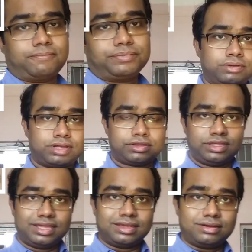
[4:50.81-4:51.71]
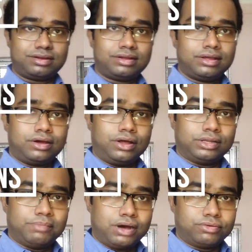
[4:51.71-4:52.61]
You can see here on
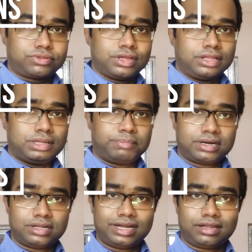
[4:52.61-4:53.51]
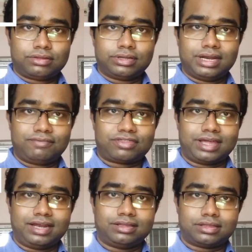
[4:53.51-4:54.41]
the mouse, the button that is on the left
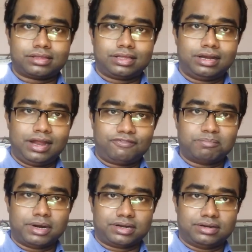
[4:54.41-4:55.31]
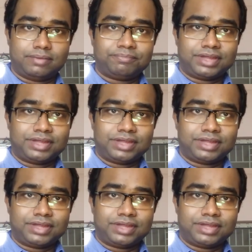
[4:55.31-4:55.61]
side, this is the left button,